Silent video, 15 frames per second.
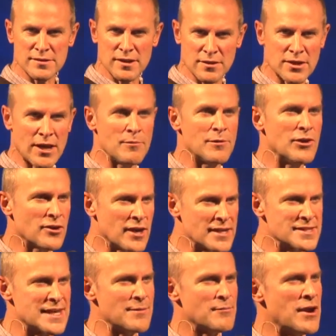I'm longing to
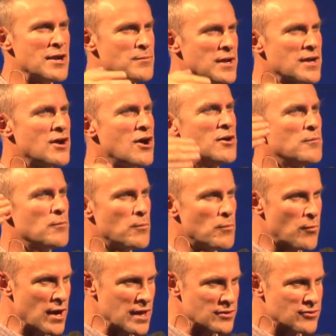get married, but I can't
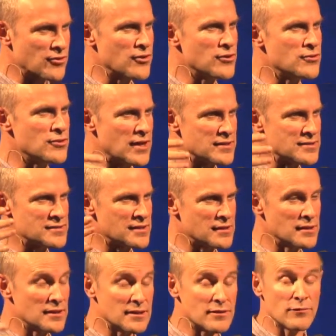break through that
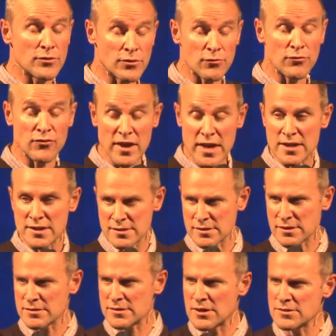the fears
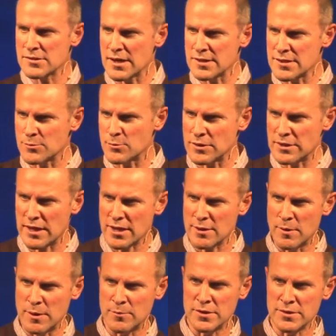associated with that
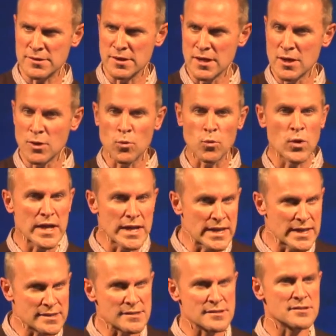commitment. We
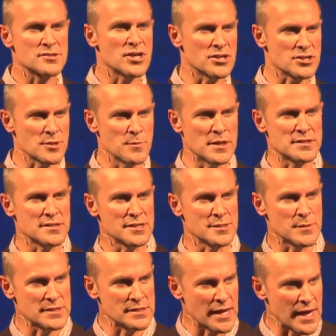need, as a church community, to
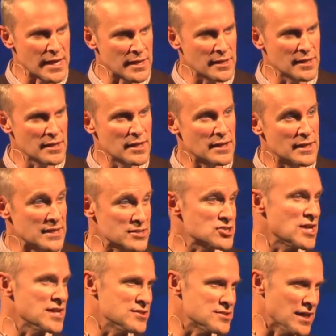be saying, let's
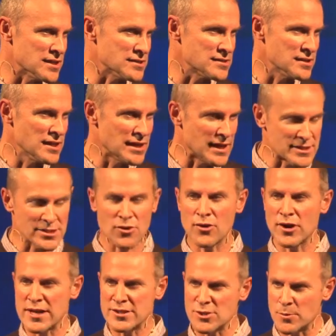change that. Let's
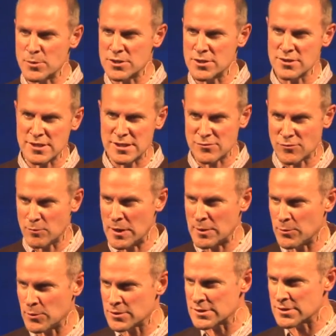create opportunities for
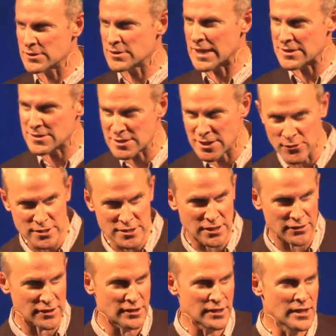people to get to know each other.